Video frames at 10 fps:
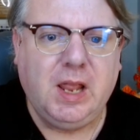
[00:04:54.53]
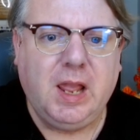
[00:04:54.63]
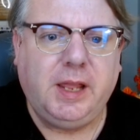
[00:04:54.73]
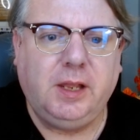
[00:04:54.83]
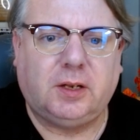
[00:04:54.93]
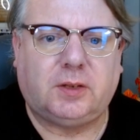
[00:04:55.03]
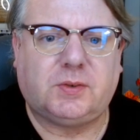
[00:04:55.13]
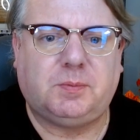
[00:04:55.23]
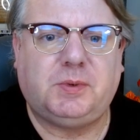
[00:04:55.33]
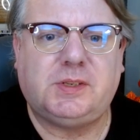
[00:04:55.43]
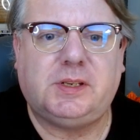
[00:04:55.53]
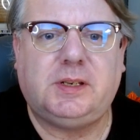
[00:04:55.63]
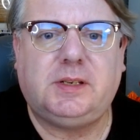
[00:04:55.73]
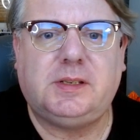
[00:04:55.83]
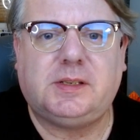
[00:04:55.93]
He also presented
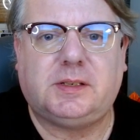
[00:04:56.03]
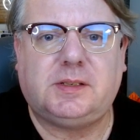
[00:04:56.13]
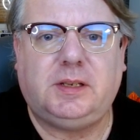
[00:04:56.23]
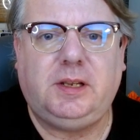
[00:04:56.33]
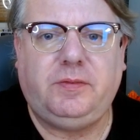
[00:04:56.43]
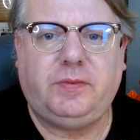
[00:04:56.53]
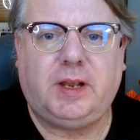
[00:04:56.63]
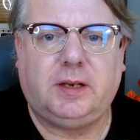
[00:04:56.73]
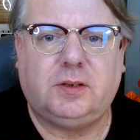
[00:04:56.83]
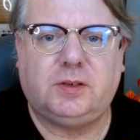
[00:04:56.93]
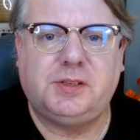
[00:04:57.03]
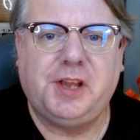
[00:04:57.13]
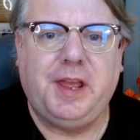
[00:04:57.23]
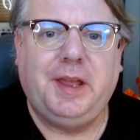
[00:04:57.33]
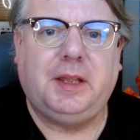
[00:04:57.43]
his 6 key factors
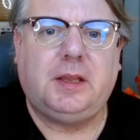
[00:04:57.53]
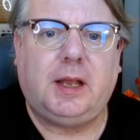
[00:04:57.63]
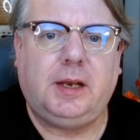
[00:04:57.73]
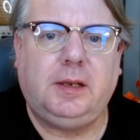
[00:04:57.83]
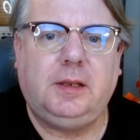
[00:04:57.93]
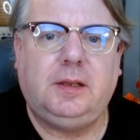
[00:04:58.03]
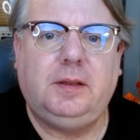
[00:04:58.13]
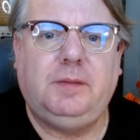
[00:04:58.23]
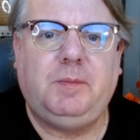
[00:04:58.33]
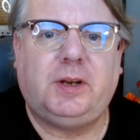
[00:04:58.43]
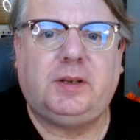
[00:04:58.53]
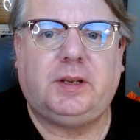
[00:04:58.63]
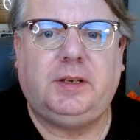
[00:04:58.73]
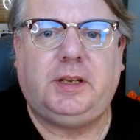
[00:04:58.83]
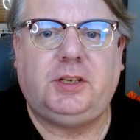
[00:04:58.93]
that a
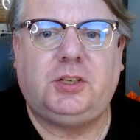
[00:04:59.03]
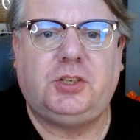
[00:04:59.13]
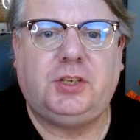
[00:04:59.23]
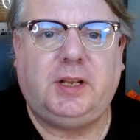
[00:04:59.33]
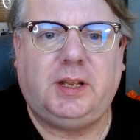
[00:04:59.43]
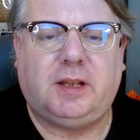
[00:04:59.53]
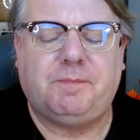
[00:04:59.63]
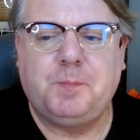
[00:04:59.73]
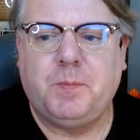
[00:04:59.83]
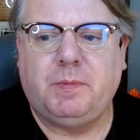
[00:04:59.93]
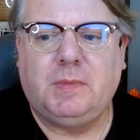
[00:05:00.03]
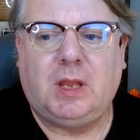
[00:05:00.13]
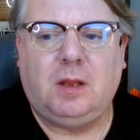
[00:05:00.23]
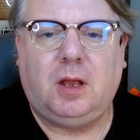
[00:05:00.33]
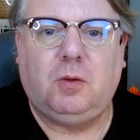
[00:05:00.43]
maritime nation should have,
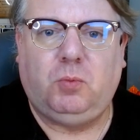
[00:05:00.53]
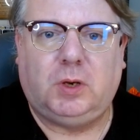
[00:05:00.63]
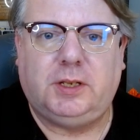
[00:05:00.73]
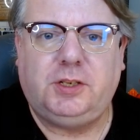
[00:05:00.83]
1.